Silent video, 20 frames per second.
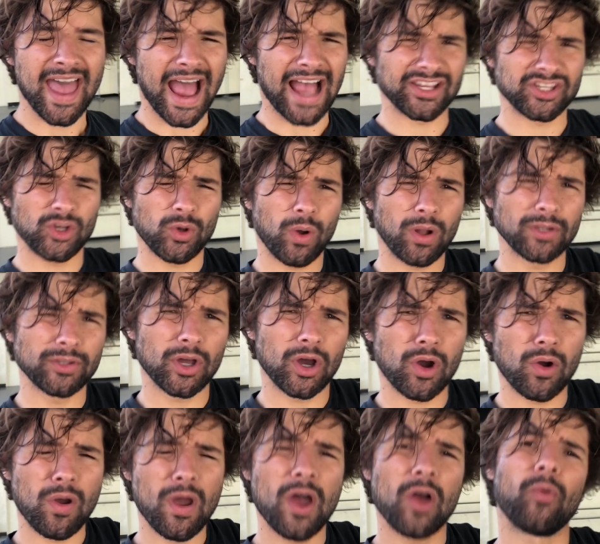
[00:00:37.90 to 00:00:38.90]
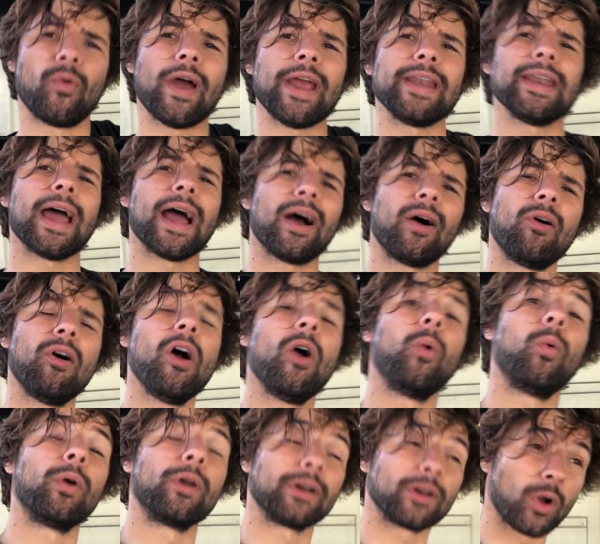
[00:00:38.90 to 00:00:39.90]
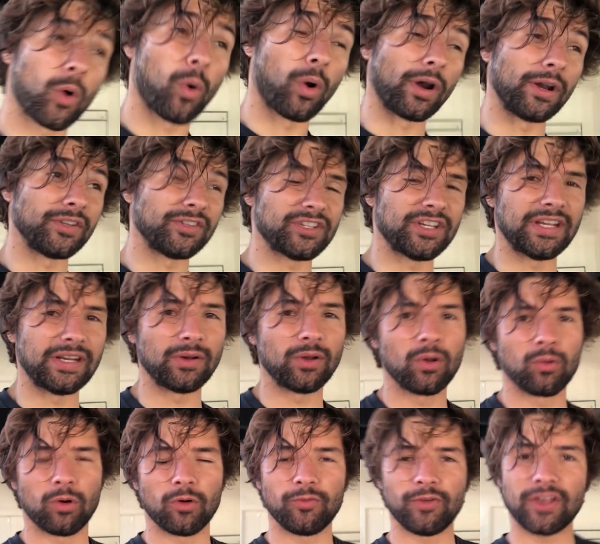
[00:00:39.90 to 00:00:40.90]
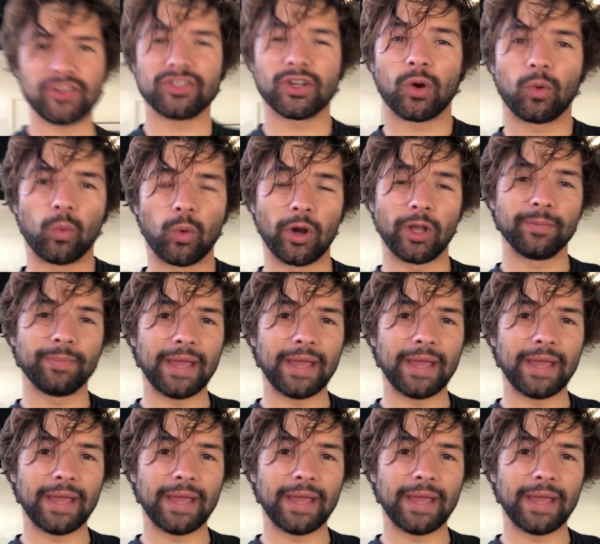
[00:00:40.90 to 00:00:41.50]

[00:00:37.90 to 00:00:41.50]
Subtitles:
As you all know, right now, we're in quarantine. We're facing a world